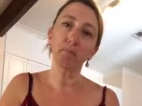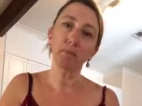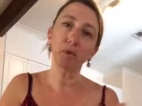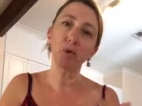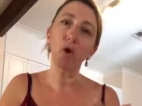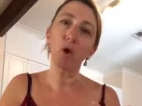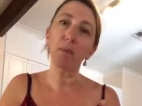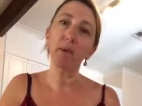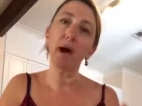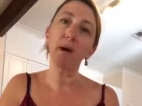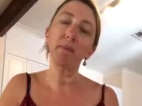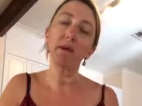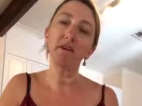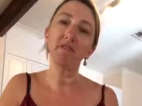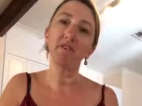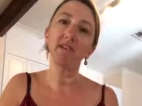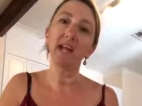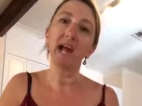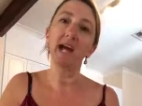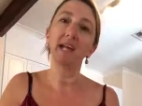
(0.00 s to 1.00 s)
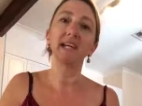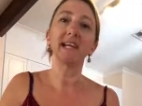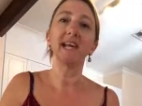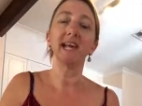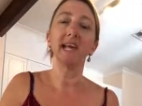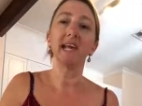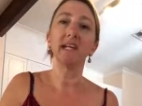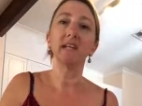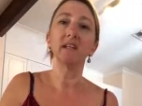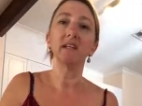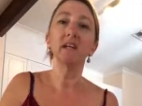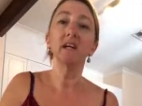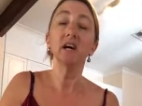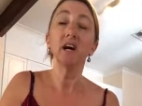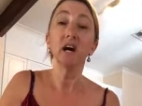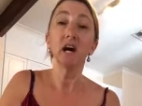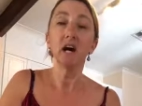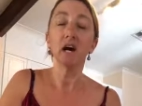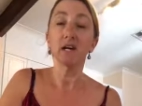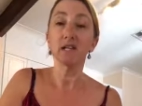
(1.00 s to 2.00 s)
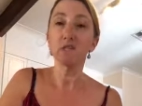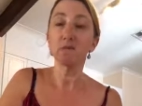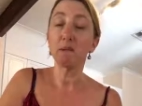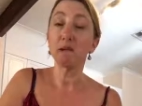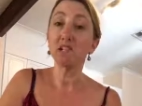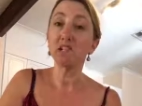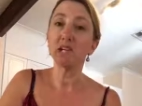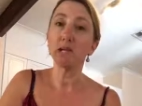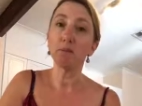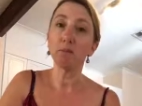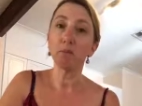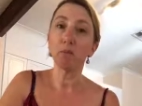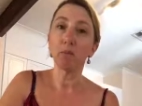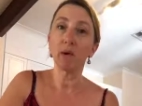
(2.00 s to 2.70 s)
crop up every now and again, and especially